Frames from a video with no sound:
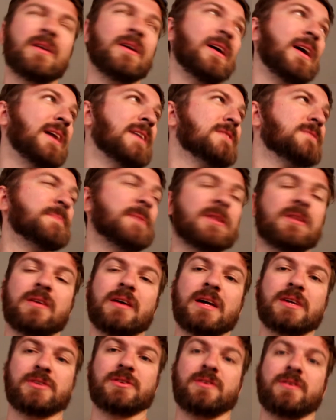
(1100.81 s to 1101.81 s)
I had spent the
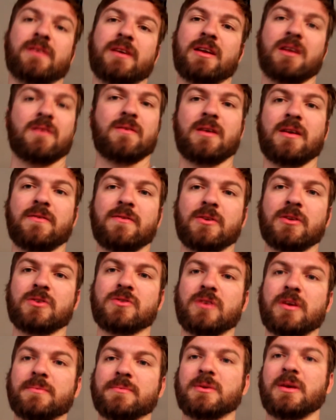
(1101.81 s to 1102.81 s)
last year getting ready for the
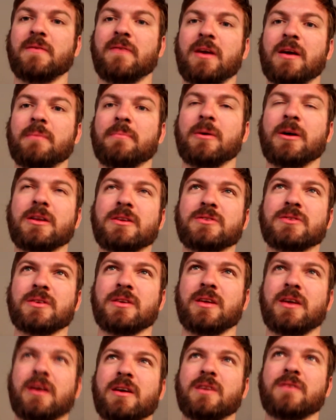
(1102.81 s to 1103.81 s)
trip, saving up money so
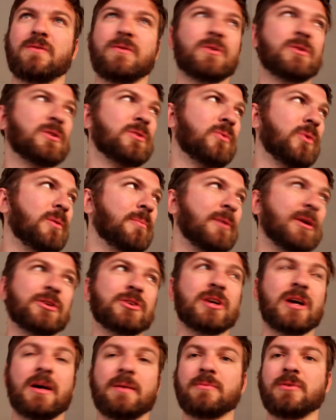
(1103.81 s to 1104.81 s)
that I could afford to quit my
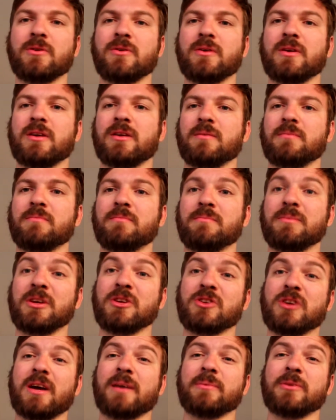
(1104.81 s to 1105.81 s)
job, do it, and be
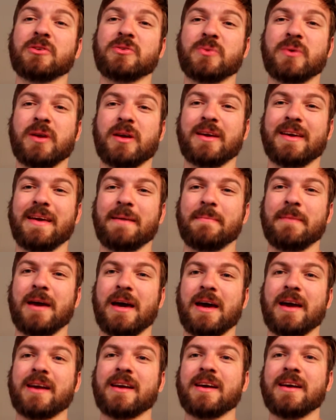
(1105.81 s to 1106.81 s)
jobless when I came
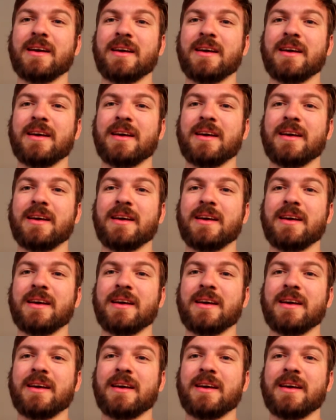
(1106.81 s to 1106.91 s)
back.